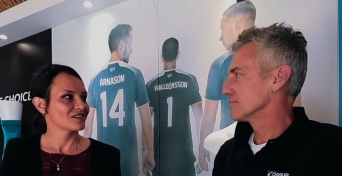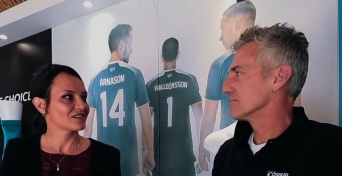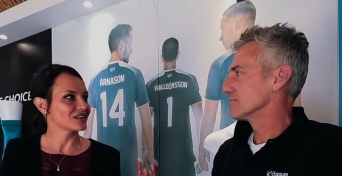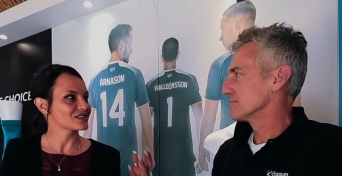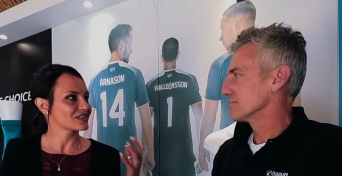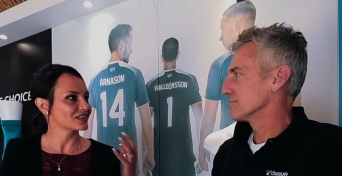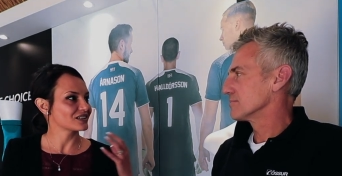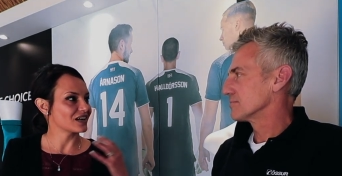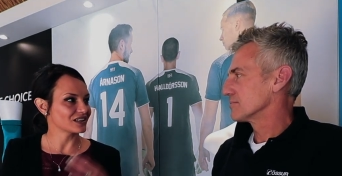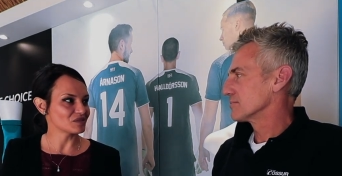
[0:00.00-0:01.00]
Speaker 1: things that
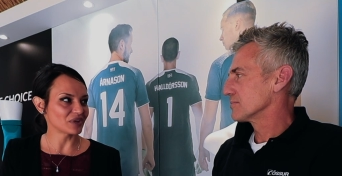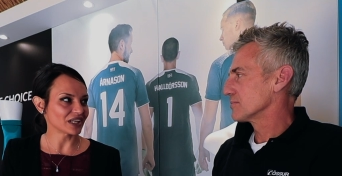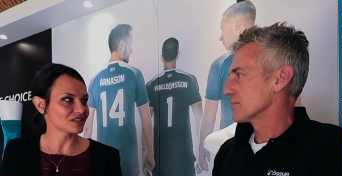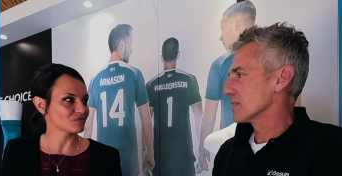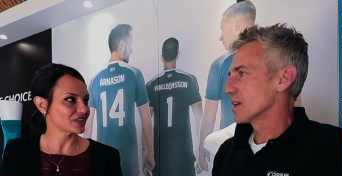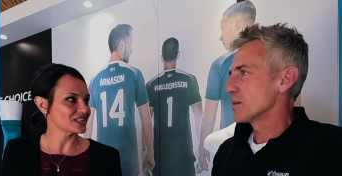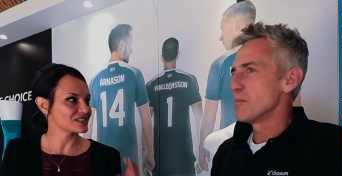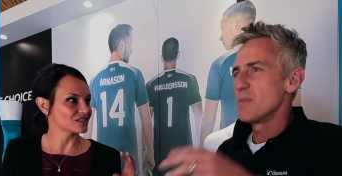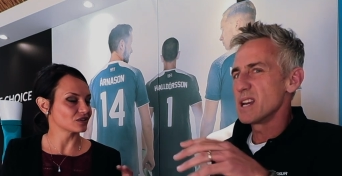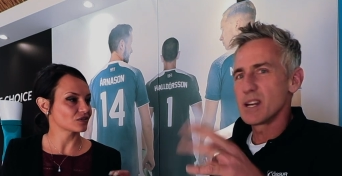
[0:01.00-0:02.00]
kind of blunt me
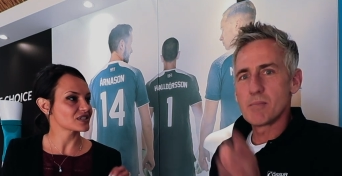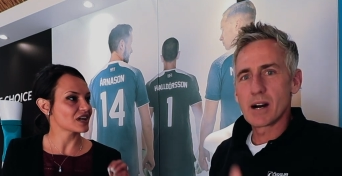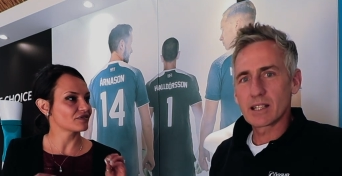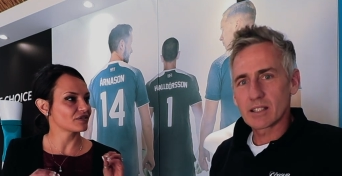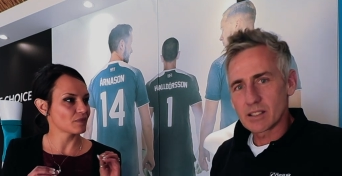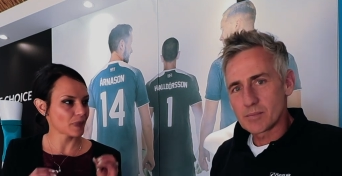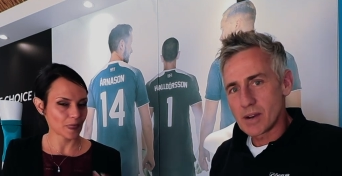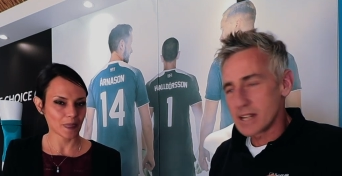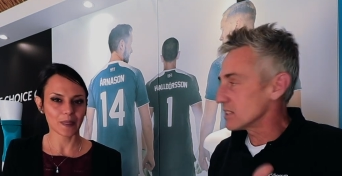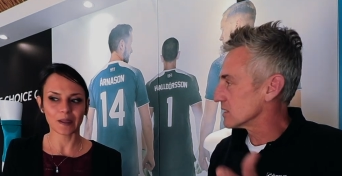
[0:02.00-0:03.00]
still. Any mild,
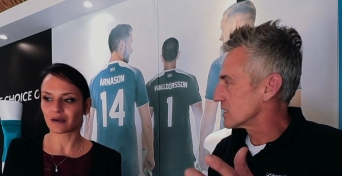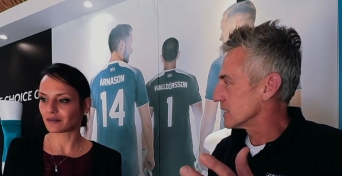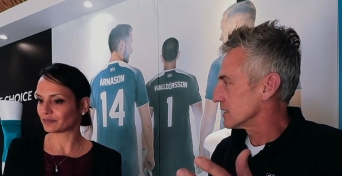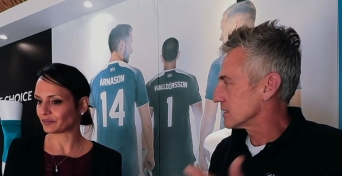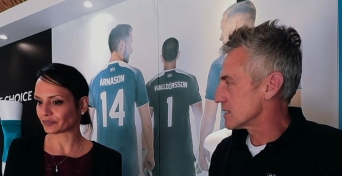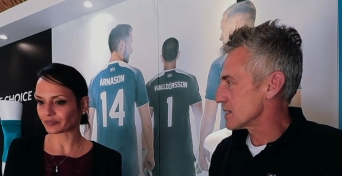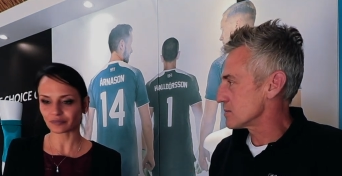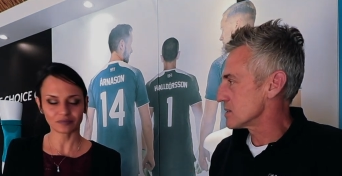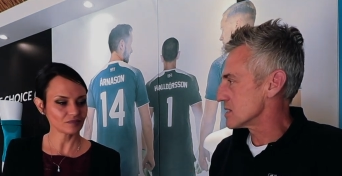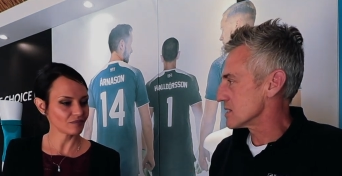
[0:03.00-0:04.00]
Speaker 2: mind-altering
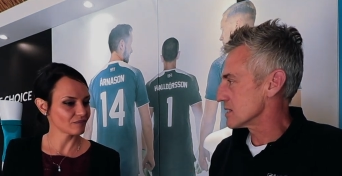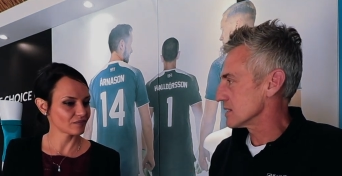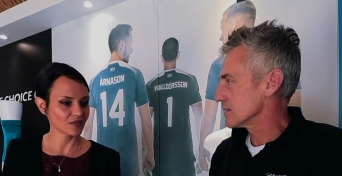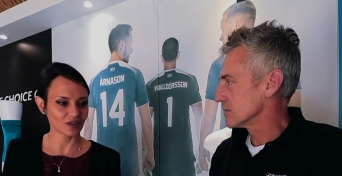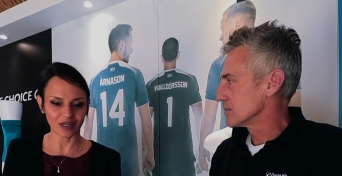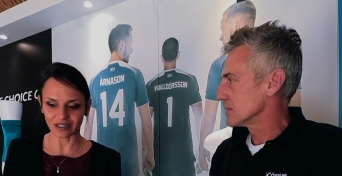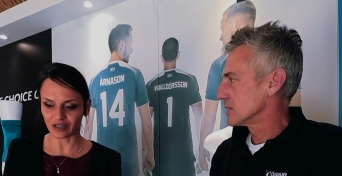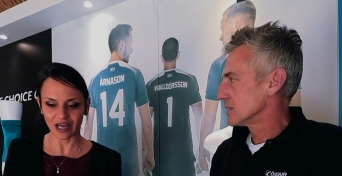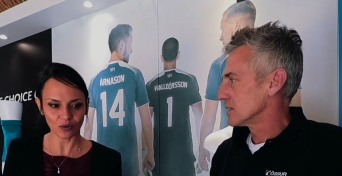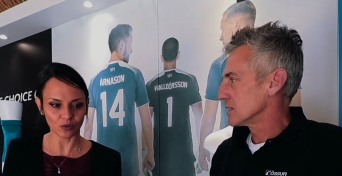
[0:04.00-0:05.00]
substances, huh?
Speaker 1: Not
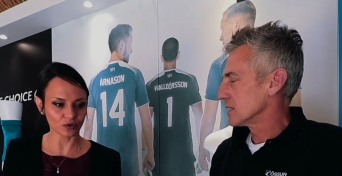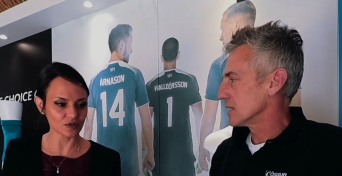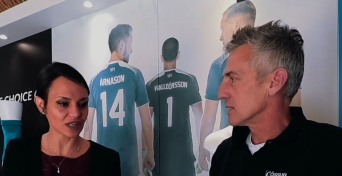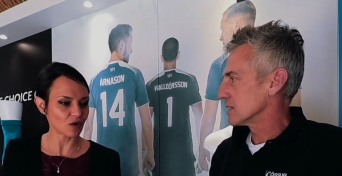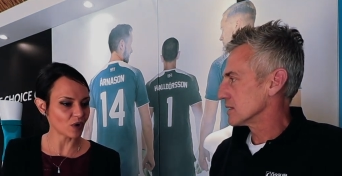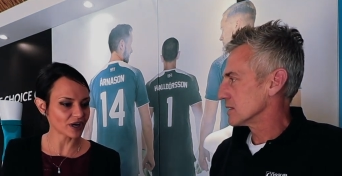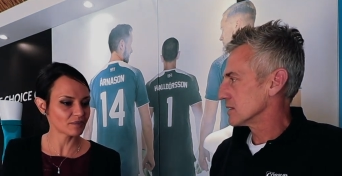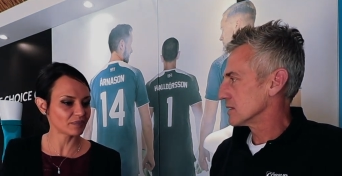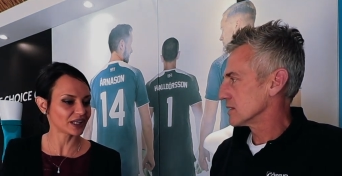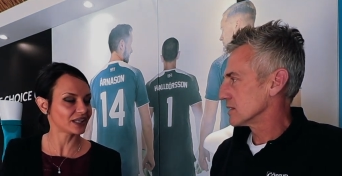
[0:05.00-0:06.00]
at all, because yeah. I want to
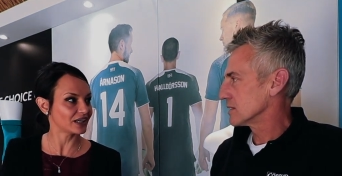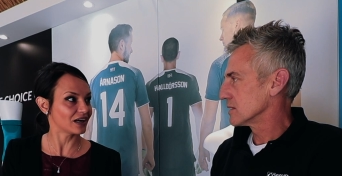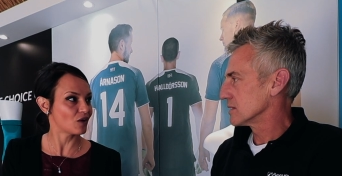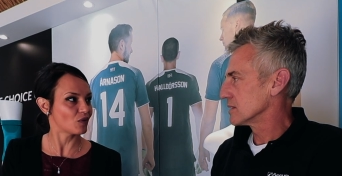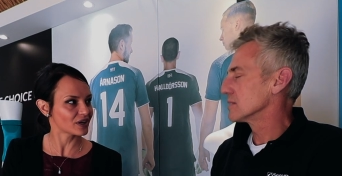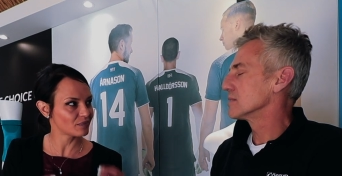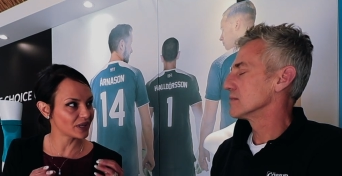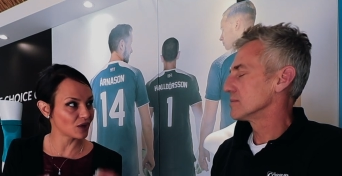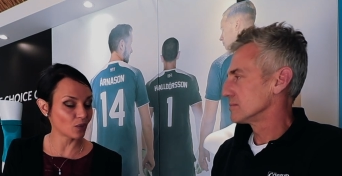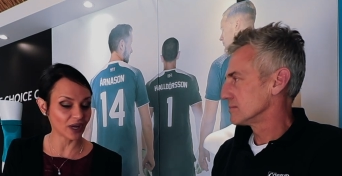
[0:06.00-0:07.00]
be here. I want to be
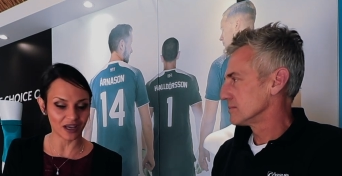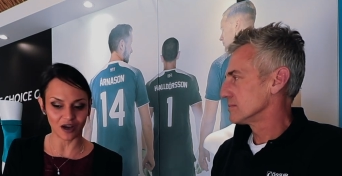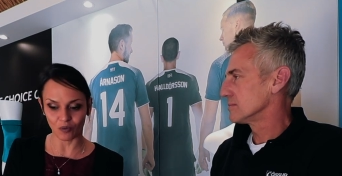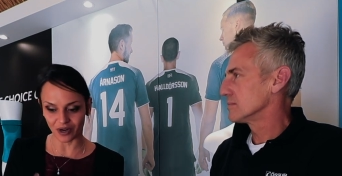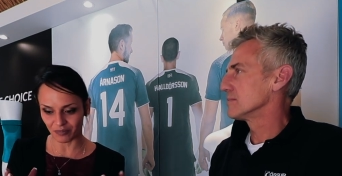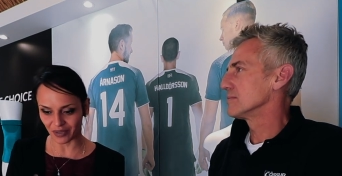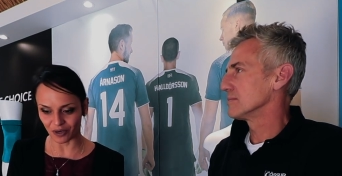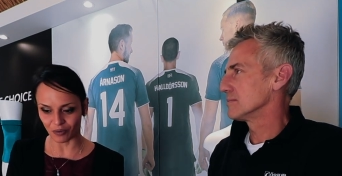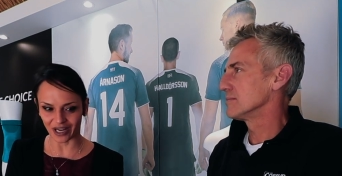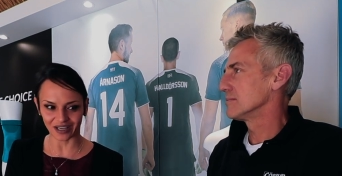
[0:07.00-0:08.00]
aware. I want to be
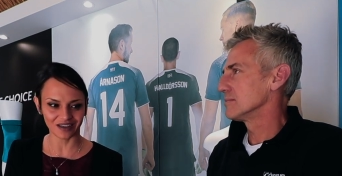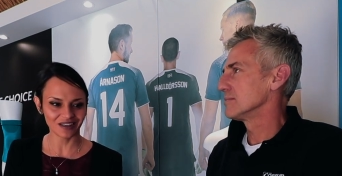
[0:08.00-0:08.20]
awake